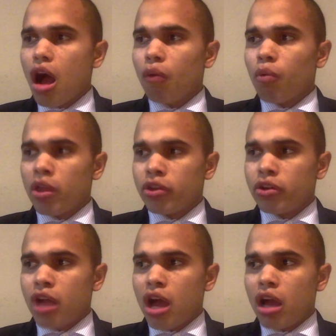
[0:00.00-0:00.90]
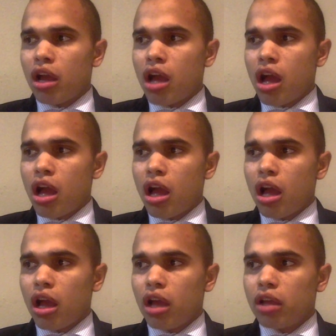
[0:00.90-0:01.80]
whether or not
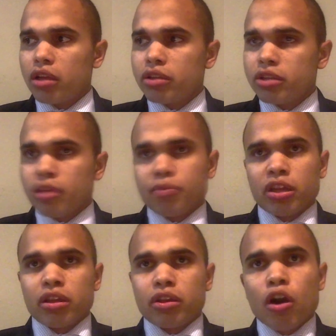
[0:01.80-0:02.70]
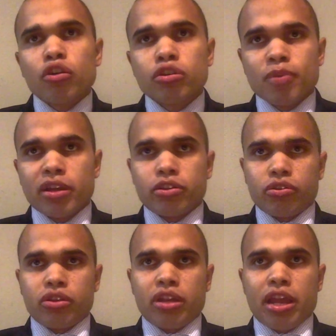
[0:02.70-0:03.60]
something goes by a
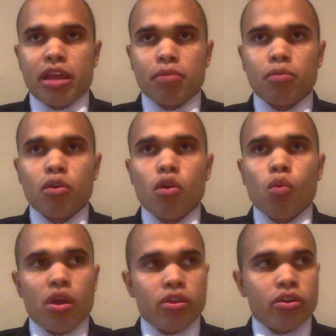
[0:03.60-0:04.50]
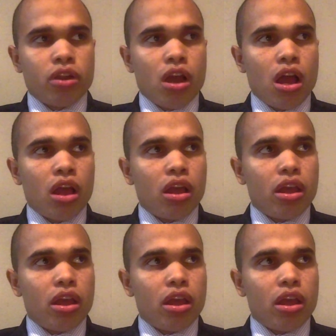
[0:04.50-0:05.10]
certain name, whether or not